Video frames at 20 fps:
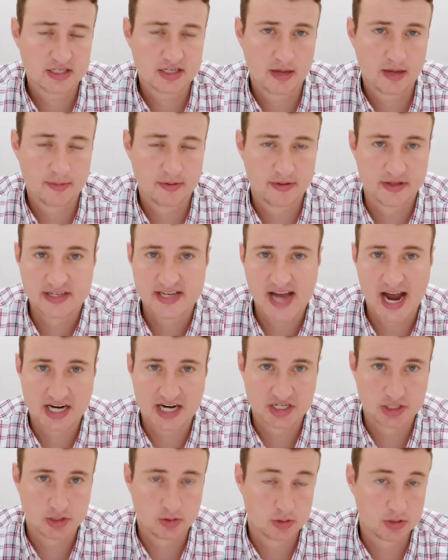step in the
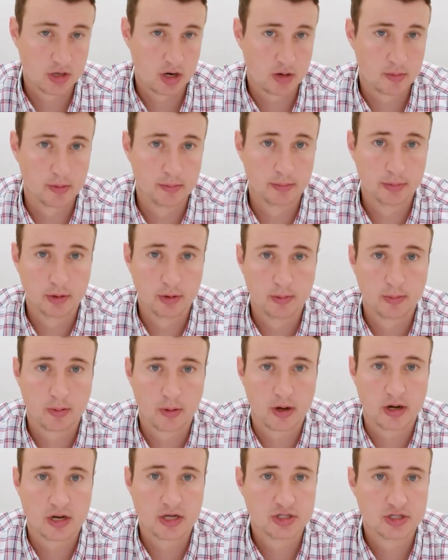taxless retirement
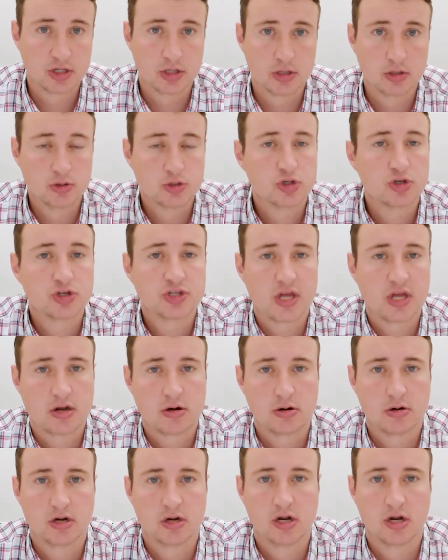blueprint is to use your
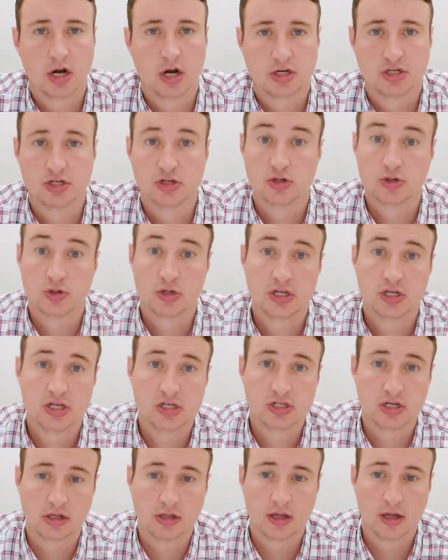standard deduction
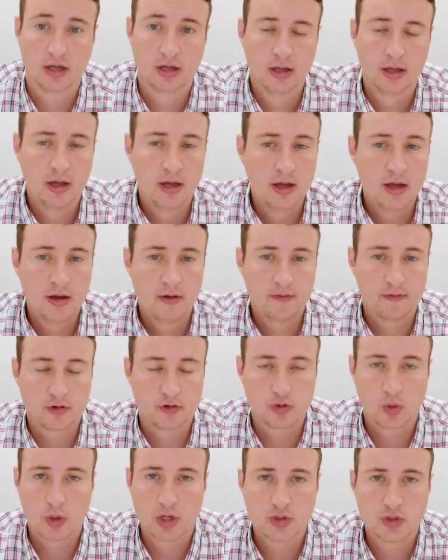strategically. For
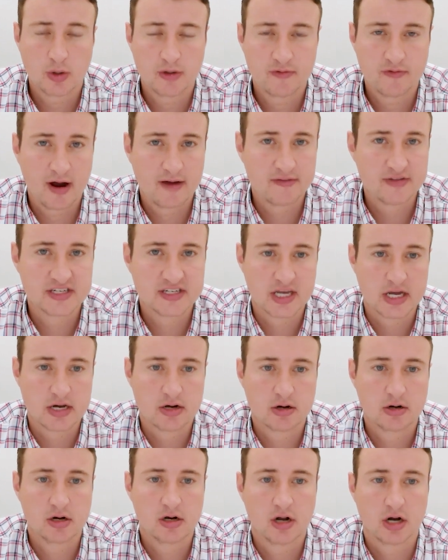2025, the
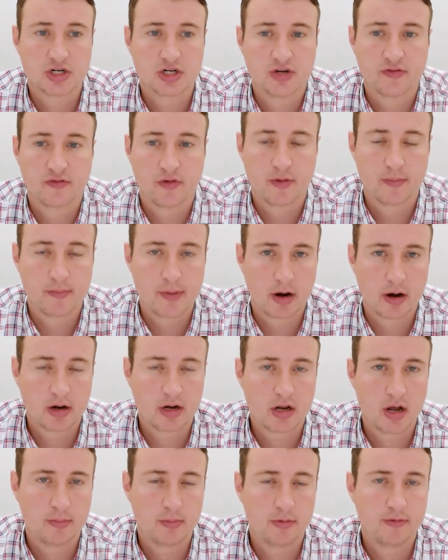standard deduction for
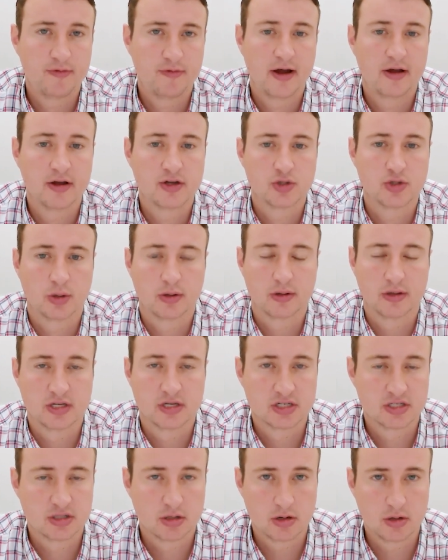married couple filing jointly
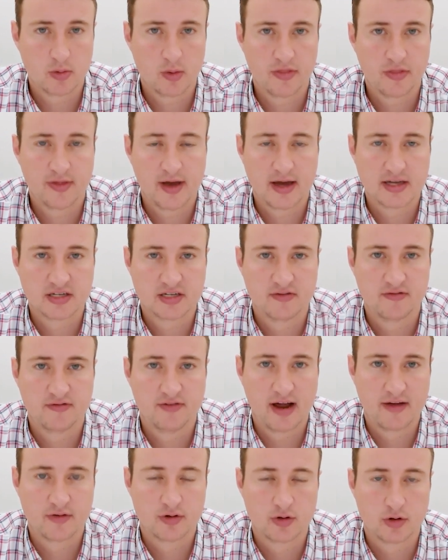is
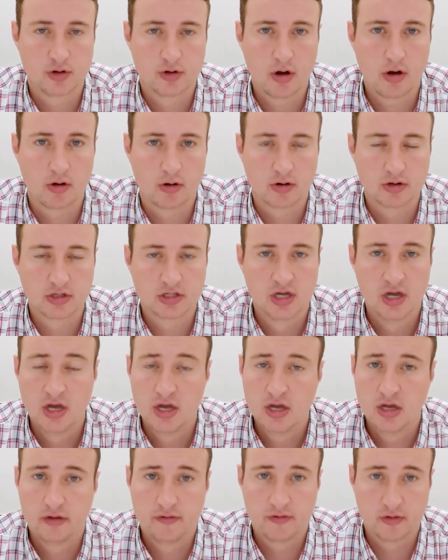$31,500.
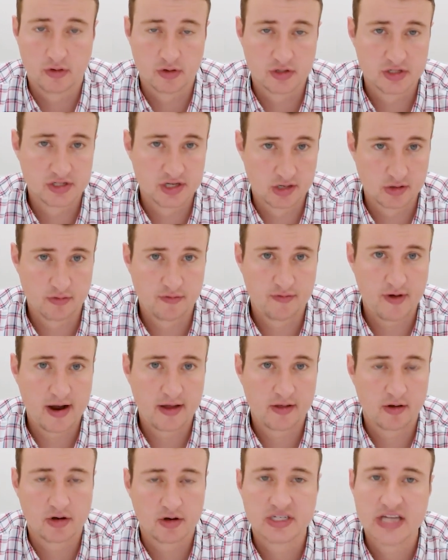If you're a single
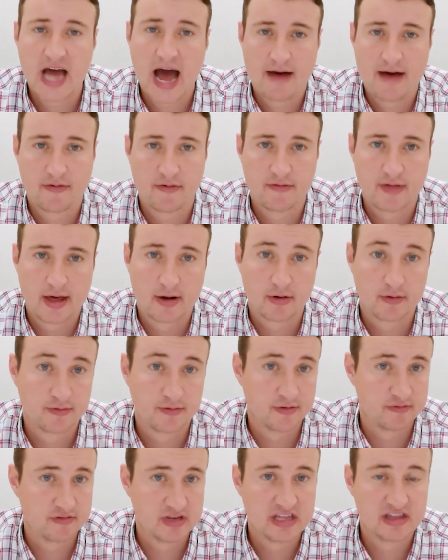filer, it's half of that, or
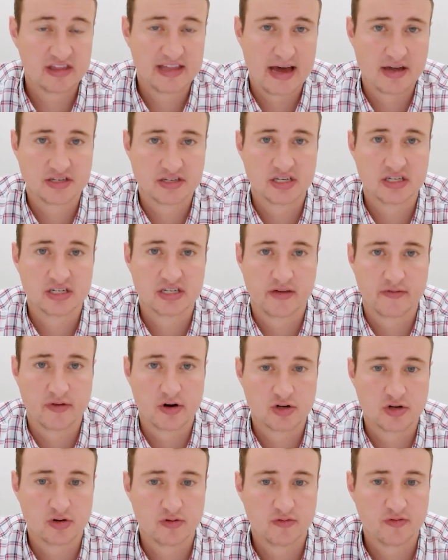
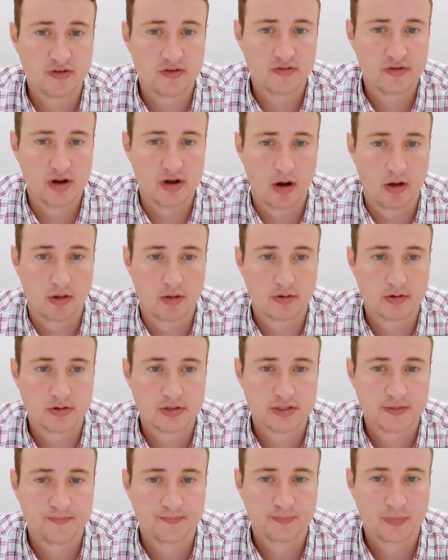
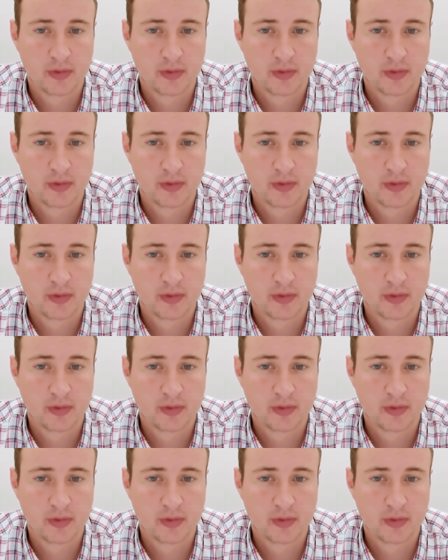$15,750.